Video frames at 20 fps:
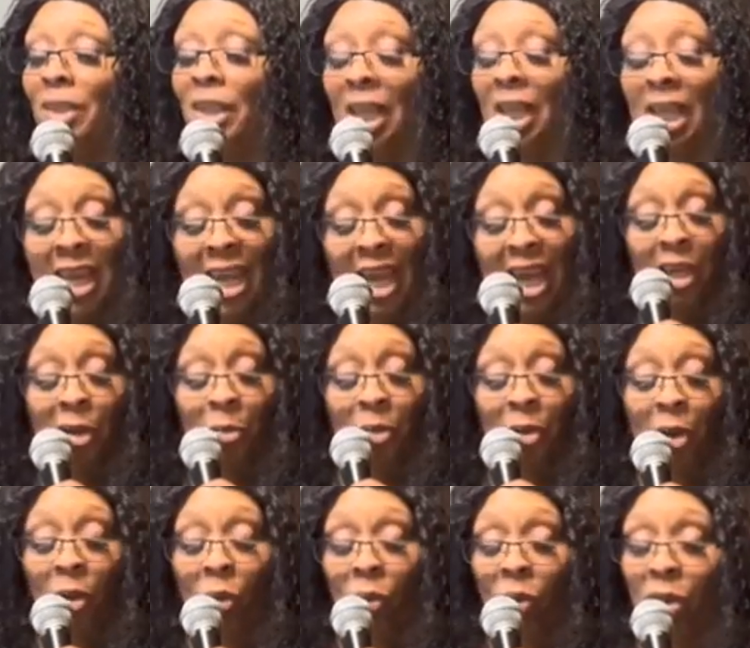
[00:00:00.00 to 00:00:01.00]
he had to
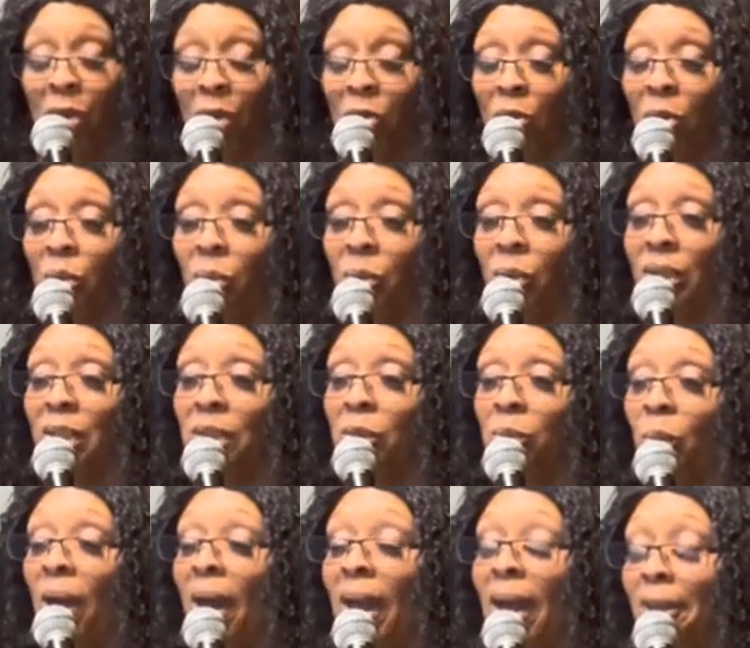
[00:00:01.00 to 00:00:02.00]
be on one accord with
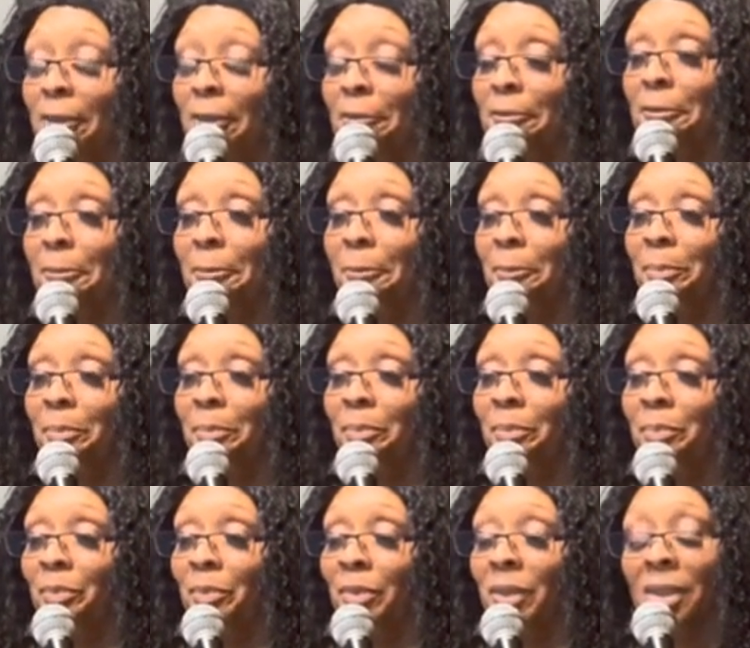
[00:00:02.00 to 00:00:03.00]
his wife.
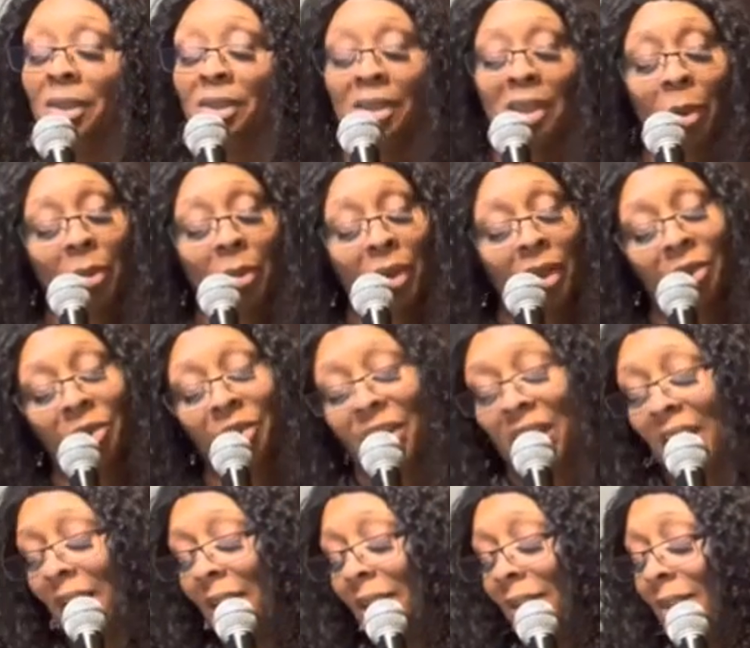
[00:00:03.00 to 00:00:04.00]
Some of the
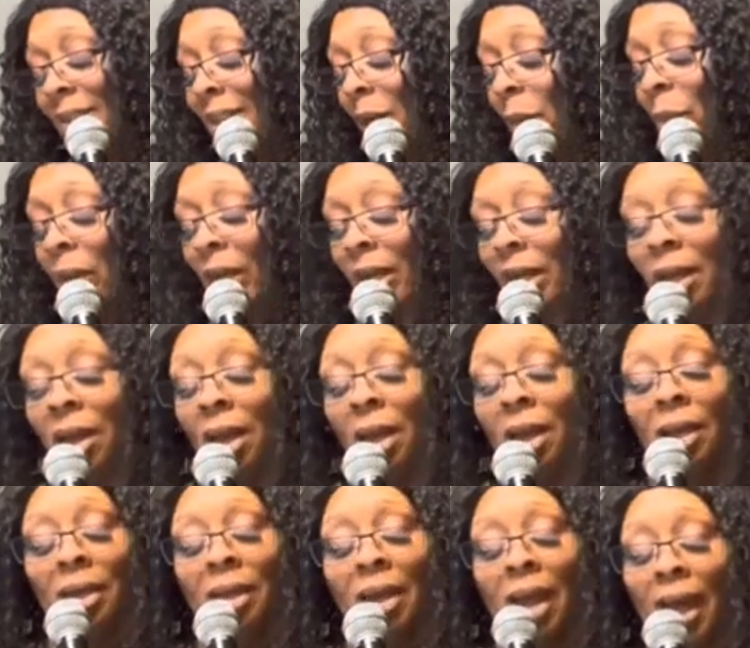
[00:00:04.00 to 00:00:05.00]
things that we
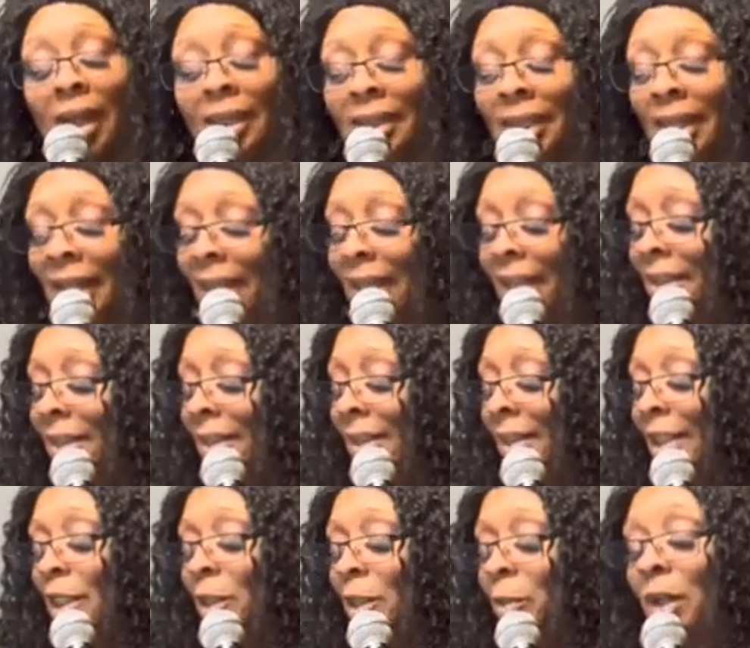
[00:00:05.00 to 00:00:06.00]
not
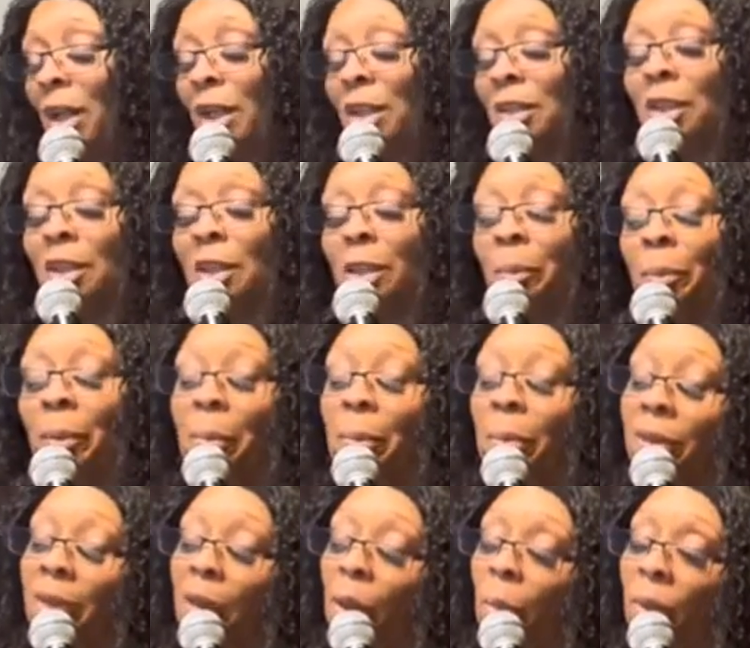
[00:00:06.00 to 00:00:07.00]
getting is because of the
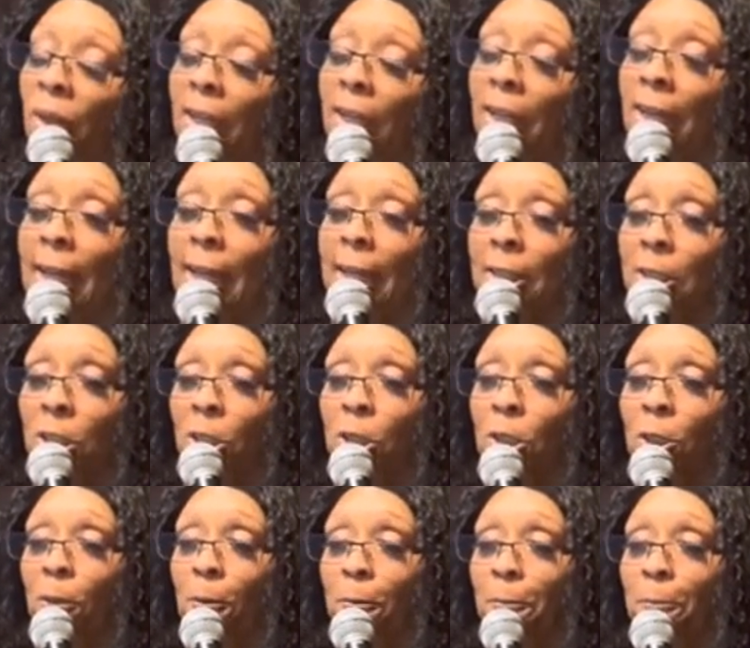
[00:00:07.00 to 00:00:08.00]
people that we connected
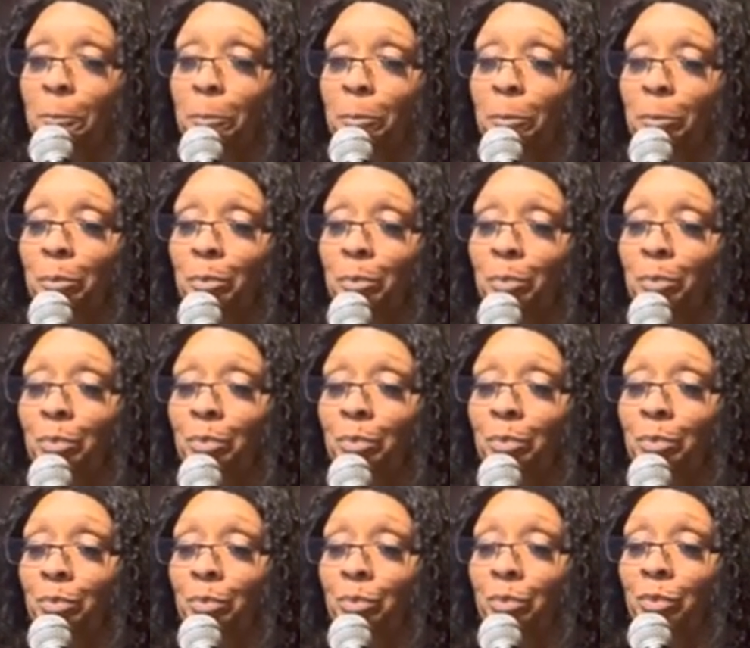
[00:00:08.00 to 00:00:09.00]
to.
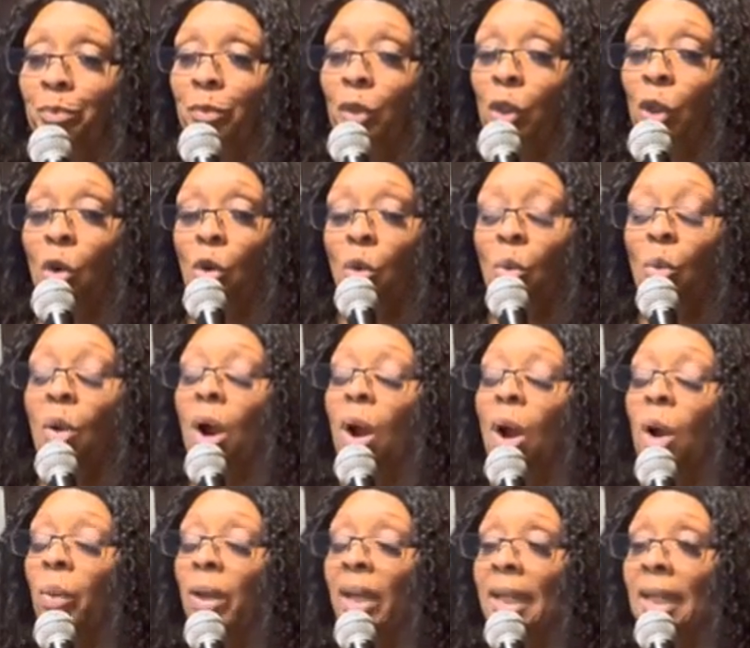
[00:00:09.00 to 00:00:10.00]
Ooh. Who
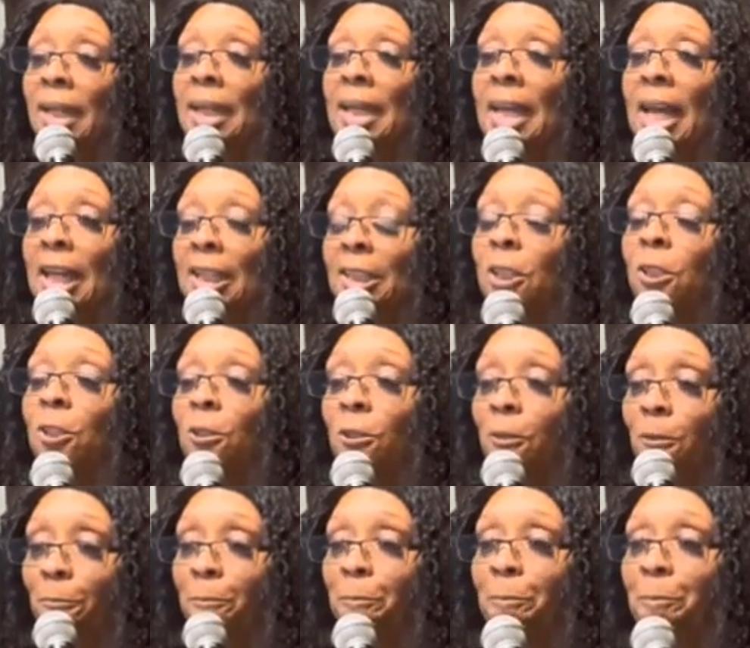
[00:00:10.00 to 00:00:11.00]
are we connected
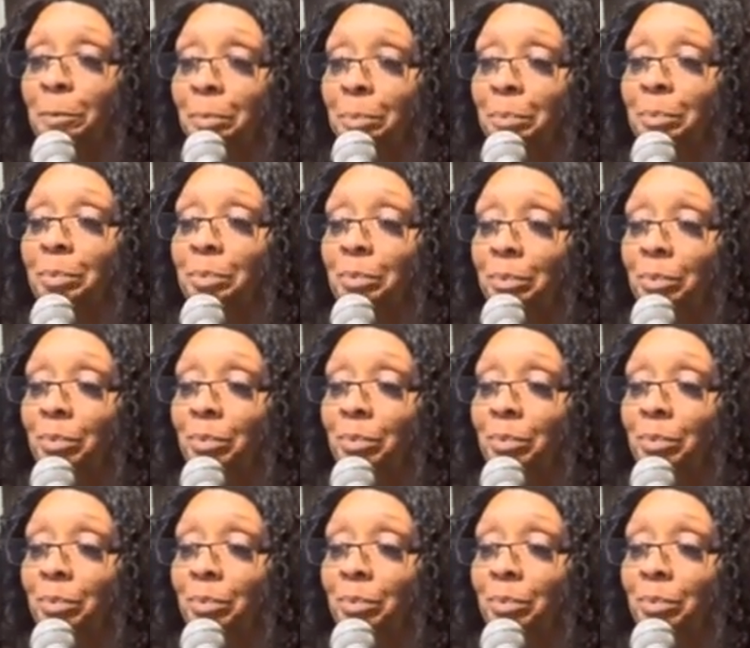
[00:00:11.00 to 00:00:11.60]
to? All right.